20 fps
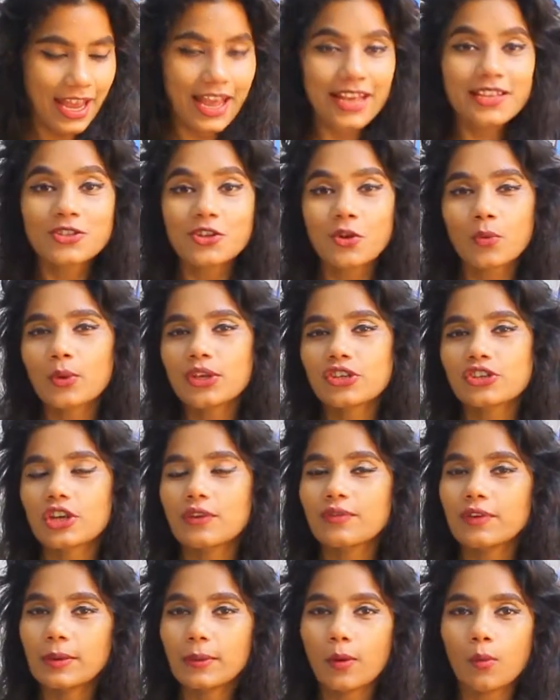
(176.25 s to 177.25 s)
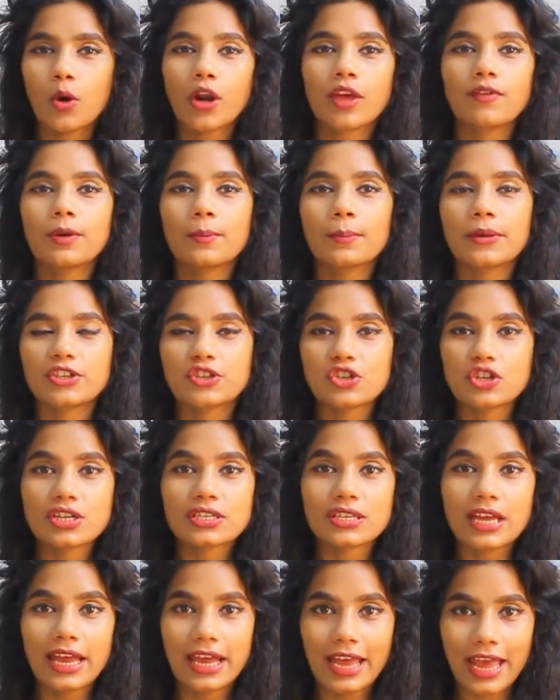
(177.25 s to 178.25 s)
So whatever
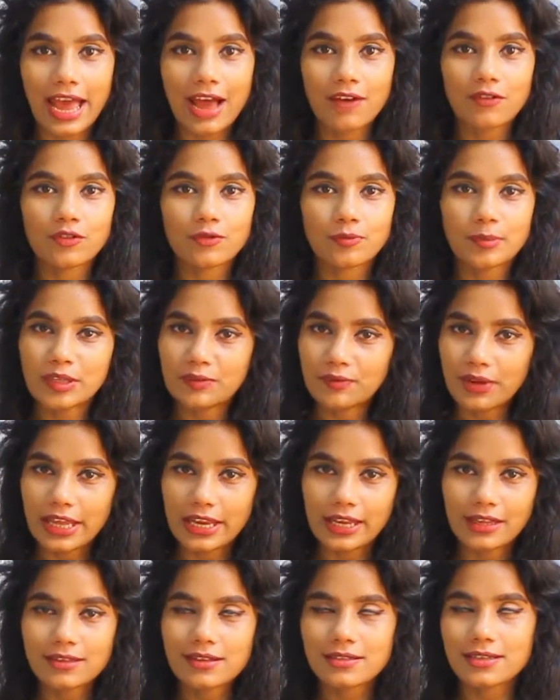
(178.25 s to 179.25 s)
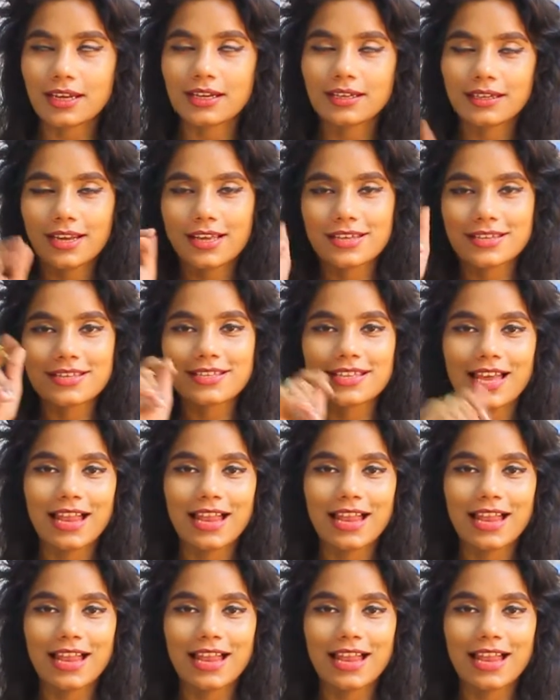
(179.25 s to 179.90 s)
pictures I have of me wearing the sunglasses,